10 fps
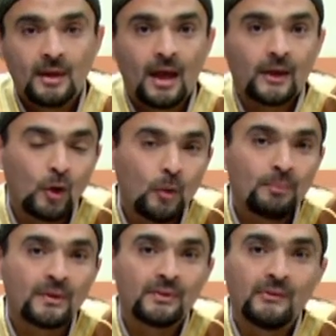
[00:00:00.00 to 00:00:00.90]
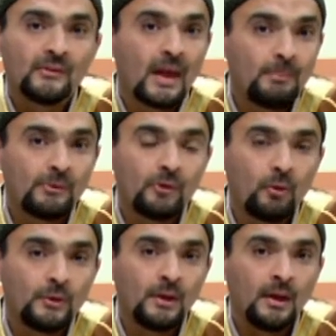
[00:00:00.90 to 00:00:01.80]
I hope that this
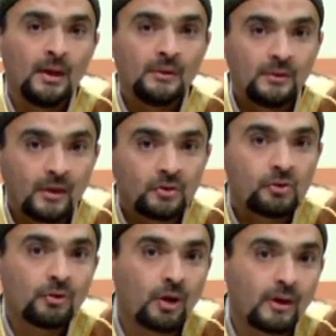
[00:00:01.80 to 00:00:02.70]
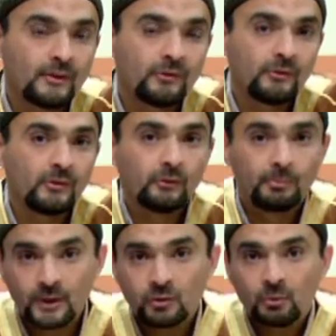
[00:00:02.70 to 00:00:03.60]
episode touched your hearts
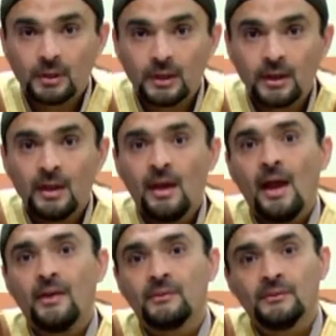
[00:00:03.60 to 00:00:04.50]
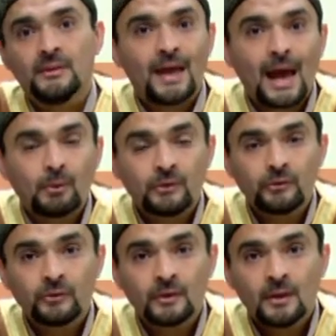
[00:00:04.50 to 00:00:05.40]
spiritually as it did
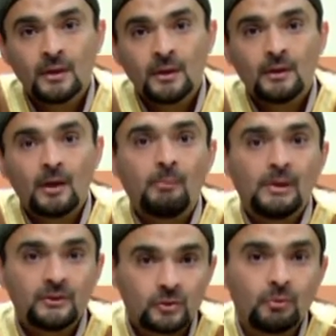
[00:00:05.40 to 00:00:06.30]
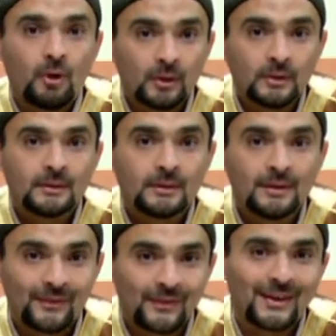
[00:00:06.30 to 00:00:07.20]
ours. God bless you all,
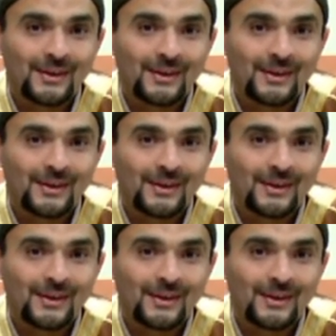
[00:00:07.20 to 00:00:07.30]
and